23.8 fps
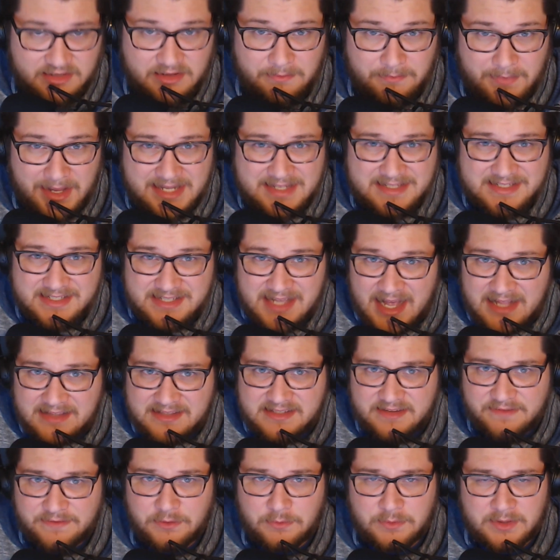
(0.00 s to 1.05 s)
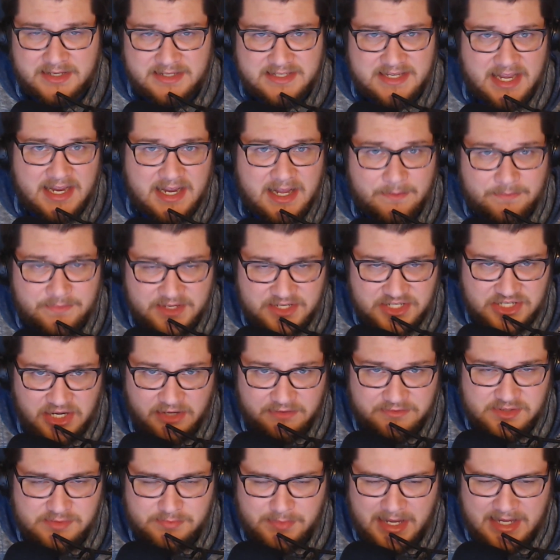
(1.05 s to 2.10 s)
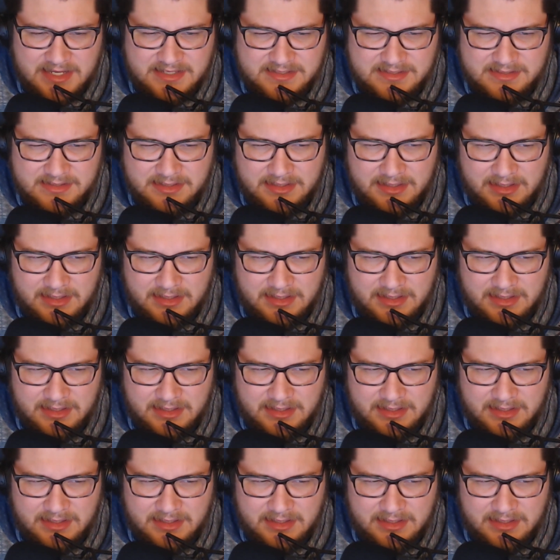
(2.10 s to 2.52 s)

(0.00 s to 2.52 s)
It makes sense if you want to take up the shelf space.